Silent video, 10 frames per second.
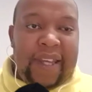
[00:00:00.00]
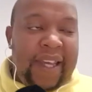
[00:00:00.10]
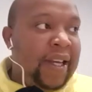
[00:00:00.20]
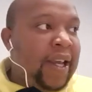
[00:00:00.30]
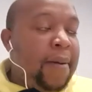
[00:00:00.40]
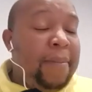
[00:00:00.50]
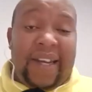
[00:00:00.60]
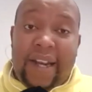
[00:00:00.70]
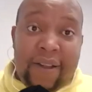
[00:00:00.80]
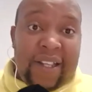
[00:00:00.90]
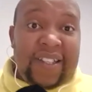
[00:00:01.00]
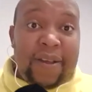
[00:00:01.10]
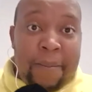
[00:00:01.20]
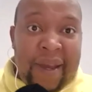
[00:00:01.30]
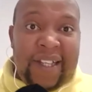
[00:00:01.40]
in, but now there's a
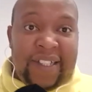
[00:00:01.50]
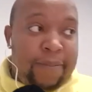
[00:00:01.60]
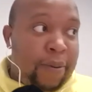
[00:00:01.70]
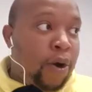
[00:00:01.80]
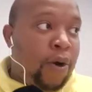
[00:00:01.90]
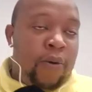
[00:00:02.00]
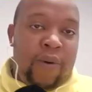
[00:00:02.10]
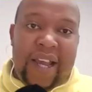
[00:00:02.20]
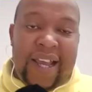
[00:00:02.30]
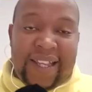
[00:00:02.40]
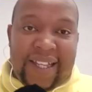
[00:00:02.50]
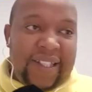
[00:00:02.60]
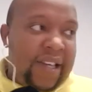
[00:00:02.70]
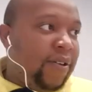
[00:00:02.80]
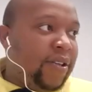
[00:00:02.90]
major blow, and that's
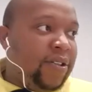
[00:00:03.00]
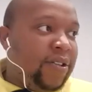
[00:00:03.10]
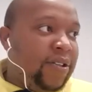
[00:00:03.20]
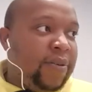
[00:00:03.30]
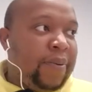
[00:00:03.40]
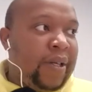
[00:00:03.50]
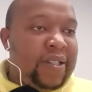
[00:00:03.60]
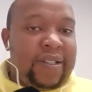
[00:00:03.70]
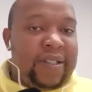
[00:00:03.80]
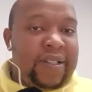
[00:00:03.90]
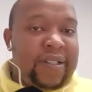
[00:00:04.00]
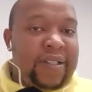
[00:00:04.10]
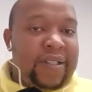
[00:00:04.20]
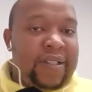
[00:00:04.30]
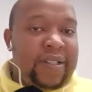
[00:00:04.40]
Kieran Trippier's
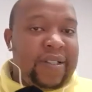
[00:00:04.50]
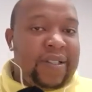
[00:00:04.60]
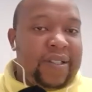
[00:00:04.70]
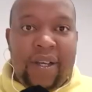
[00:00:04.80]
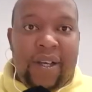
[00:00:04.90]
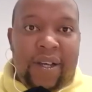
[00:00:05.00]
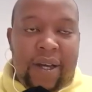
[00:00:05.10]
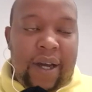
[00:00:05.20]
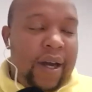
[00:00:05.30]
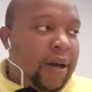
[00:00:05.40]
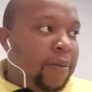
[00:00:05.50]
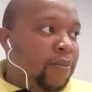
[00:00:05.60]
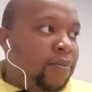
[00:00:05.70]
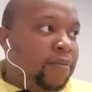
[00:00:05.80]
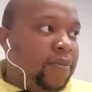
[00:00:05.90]
out for 6 weeks.
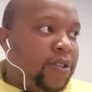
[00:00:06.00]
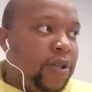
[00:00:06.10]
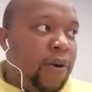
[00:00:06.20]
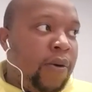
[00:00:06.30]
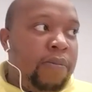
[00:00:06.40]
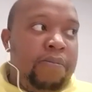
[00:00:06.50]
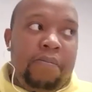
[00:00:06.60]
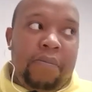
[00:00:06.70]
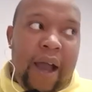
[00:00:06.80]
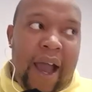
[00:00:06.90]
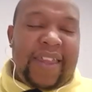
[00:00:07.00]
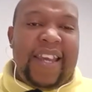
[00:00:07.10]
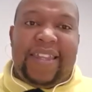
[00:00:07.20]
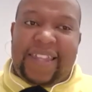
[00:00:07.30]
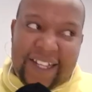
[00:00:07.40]
So I
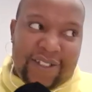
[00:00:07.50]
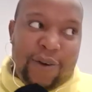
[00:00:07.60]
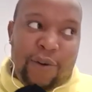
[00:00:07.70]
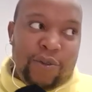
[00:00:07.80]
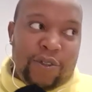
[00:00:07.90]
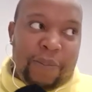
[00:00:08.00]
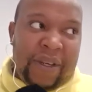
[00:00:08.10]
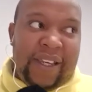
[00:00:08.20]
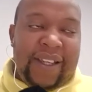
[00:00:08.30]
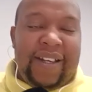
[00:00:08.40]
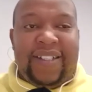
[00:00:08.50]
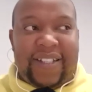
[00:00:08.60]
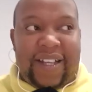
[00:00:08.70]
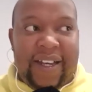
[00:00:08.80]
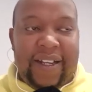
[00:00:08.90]
think that's going to be the
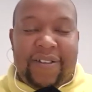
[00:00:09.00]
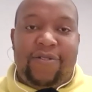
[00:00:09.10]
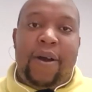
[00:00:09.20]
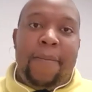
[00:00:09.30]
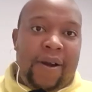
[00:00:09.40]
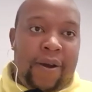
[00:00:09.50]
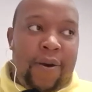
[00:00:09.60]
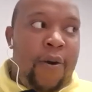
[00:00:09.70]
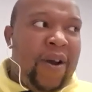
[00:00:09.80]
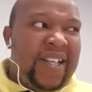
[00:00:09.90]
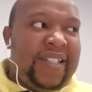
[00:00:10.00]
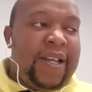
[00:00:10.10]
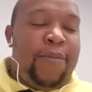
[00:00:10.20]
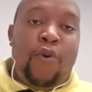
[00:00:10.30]
decider. So I'm going to go West Ham